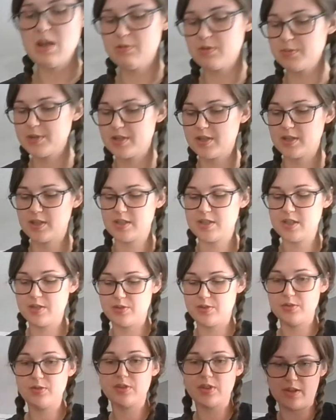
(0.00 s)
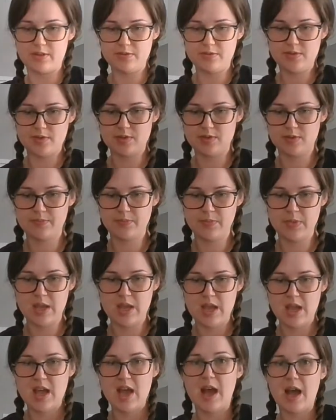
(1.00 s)
would put on new gloves.
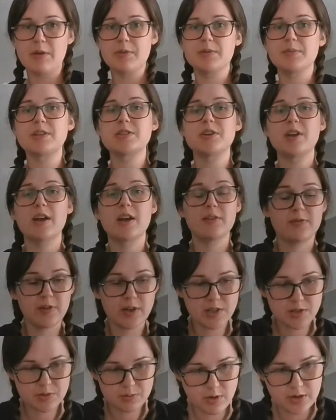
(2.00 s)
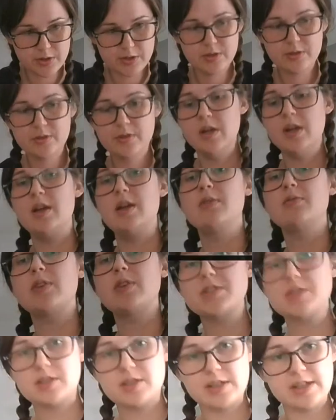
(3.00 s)
I would make sure I have fresh water,
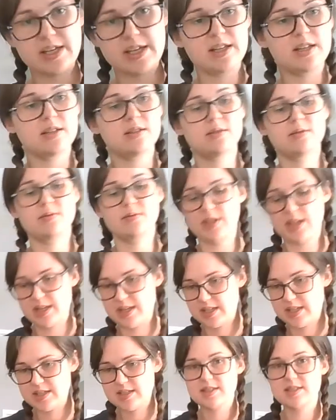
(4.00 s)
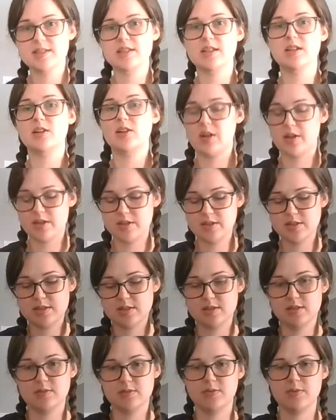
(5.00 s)
fresh clean linens and
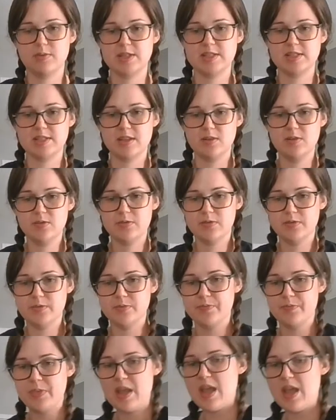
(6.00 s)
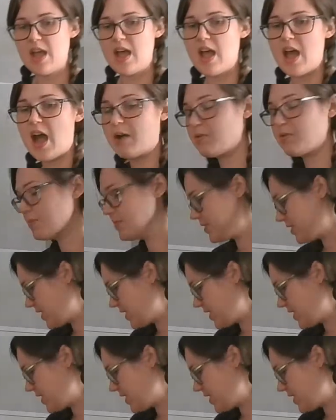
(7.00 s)
cloths for myself. I would put